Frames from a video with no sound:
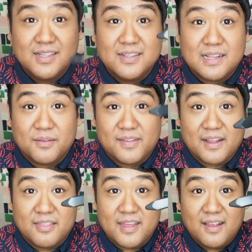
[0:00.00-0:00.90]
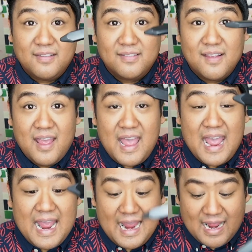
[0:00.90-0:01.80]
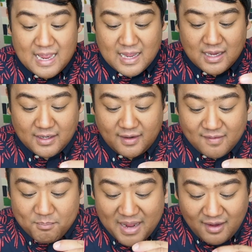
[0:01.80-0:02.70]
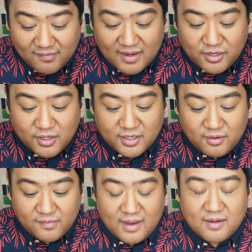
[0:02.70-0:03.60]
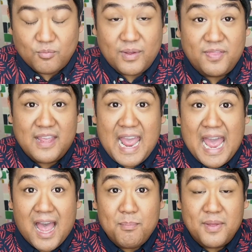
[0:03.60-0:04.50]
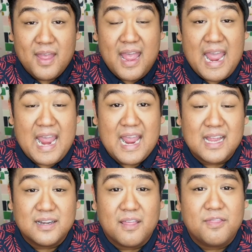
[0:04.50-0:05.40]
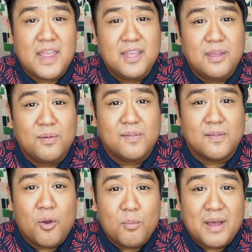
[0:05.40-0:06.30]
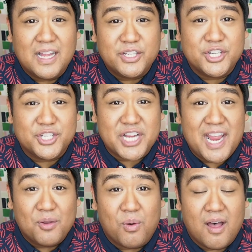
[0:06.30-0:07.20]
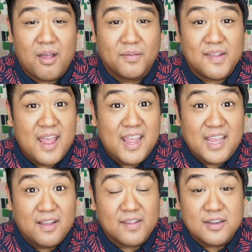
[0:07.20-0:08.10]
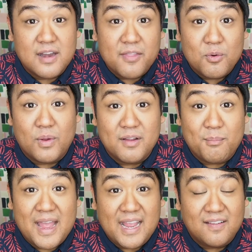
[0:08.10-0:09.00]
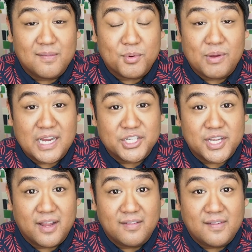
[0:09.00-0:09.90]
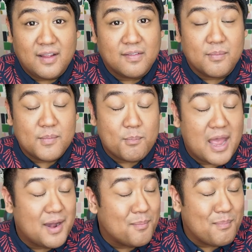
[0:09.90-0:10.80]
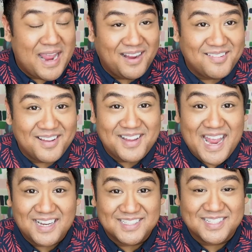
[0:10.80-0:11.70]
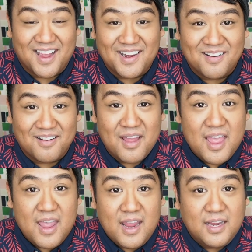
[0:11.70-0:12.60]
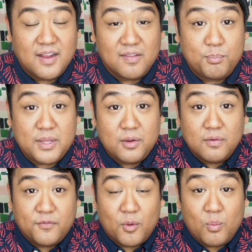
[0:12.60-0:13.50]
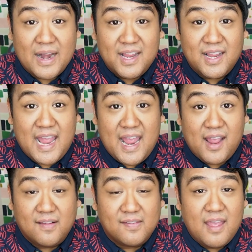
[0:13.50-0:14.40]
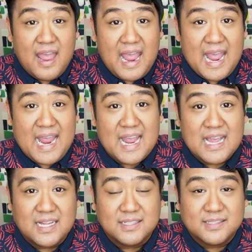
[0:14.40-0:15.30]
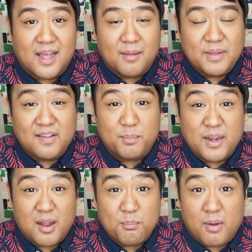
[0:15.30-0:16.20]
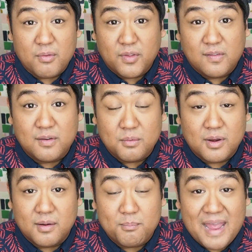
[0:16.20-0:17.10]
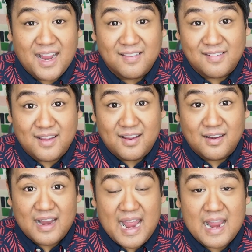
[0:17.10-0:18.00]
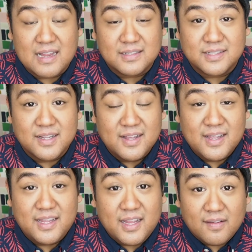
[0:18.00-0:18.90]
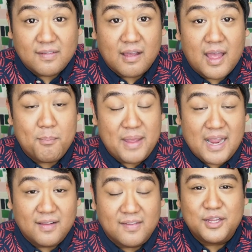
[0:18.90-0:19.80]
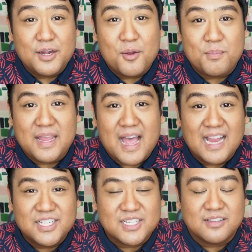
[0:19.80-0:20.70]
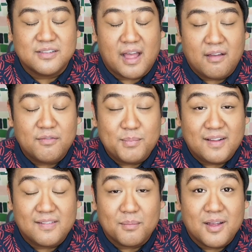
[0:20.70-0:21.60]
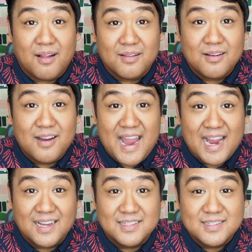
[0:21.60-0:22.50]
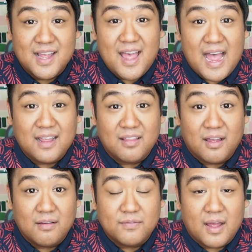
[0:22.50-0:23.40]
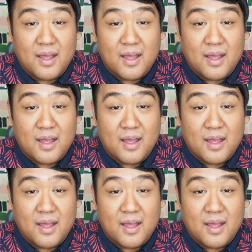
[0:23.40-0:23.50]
That looks like this, and it's amazing. You could use it with the app. And thank you so much, Jay Qualls. He is another one of my inspirations. He is an amazing cake designer. He does beautiful wedding cakes, and he's been on Martha Stewart magazine, and he is amazing. You know me, I just love me some color, and I love